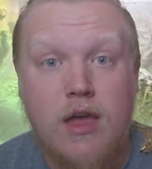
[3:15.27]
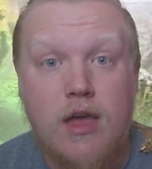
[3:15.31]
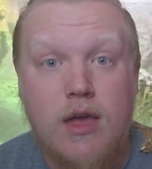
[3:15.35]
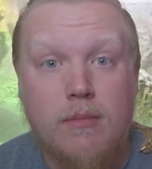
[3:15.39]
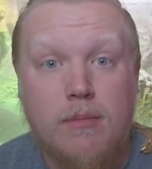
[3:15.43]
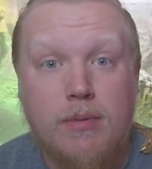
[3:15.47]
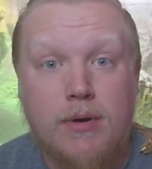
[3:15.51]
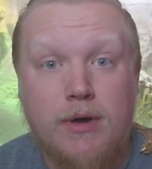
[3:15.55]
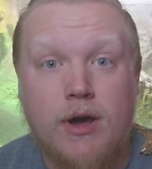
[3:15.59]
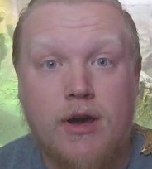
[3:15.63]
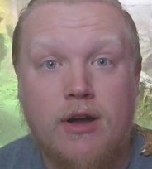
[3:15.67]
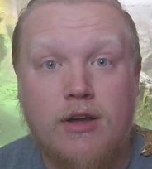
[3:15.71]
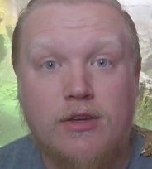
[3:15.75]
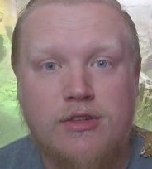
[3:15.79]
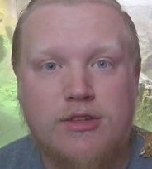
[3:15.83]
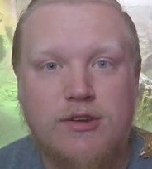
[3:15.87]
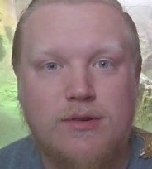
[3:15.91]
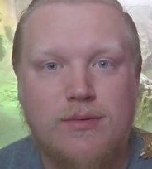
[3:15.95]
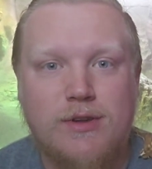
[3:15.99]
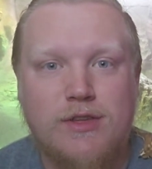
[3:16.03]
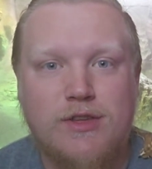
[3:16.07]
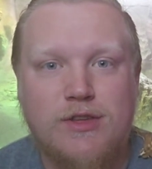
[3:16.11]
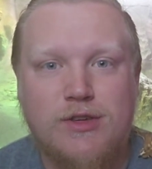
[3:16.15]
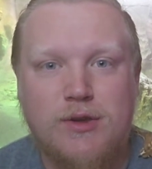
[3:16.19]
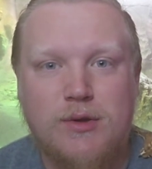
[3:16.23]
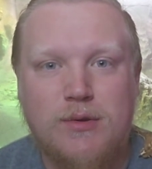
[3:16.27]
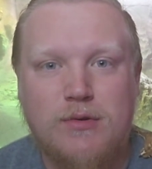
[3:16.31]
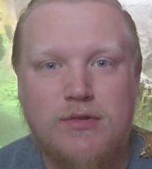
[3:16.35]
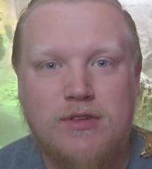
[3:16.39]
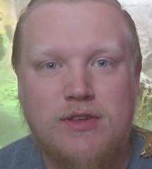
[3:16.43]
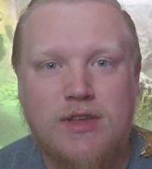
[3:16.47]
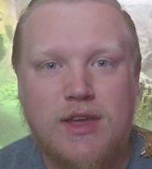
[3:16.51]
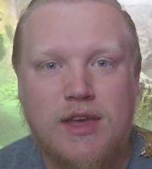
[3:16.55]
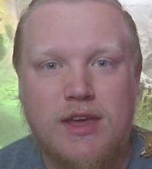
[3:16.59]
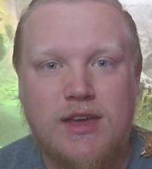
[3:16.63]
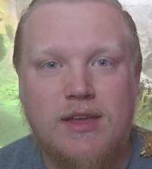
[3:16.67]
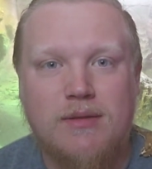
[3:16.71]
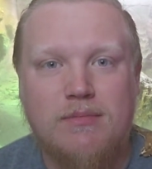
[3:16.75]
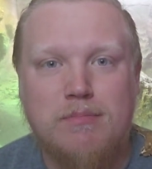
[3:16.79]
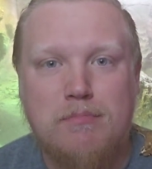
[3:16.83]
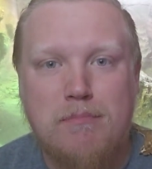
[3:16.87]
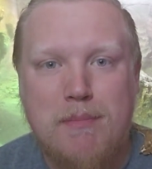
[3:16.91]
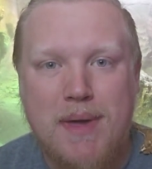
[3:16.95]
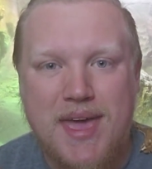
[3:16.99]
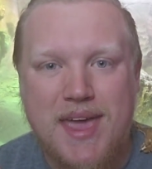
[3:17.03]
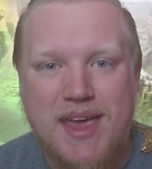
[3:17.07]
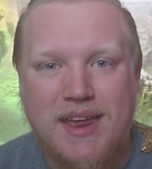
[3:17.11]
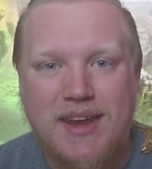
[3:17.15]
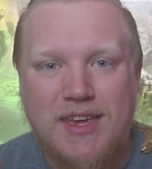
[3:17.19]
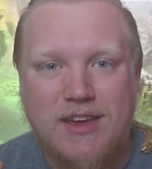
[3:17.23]
But also it's used in
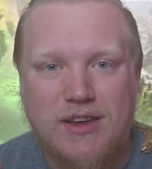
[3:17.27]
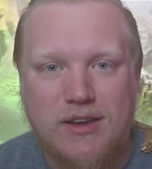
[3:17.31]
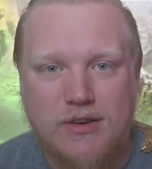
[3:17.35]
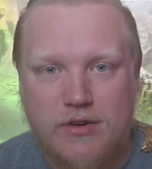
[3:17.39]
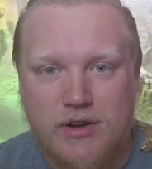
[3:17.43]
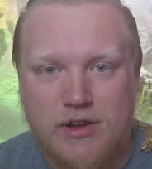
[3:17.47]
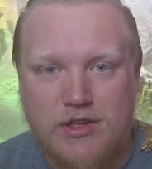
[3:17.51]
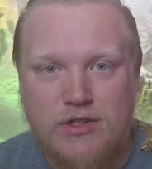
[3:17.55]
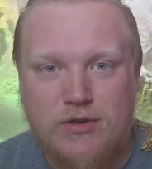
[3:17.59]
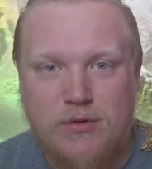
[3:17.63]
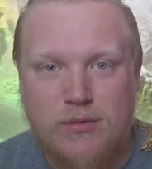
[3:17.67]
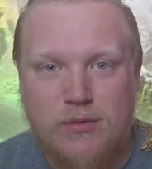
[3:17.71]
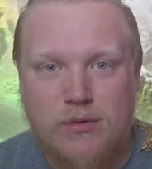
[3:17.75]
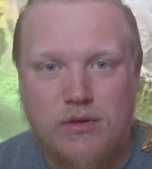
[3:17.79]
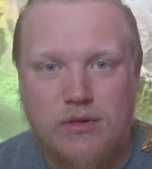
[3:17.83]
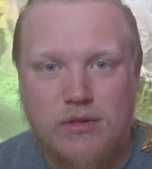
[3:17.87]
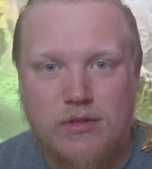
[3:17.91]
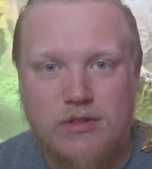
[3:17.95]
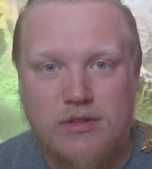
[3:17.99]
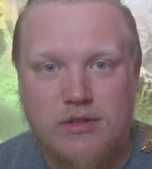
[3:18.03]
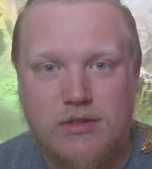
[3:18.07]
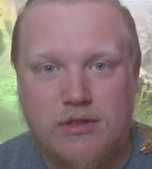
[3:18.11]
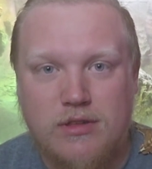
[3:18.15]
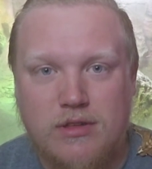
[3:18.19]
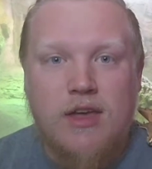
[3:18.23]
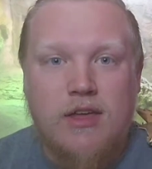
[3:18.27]
mating rituals.